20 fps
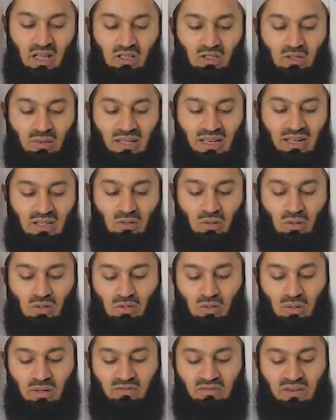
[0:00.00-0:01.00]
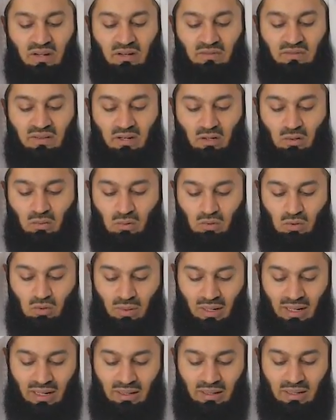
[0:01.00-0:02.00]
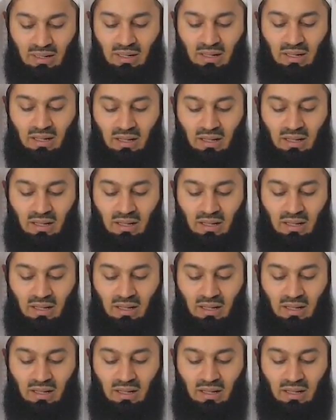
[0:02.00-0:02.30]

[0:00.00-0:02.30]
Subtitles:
So that is also a very, very good dua.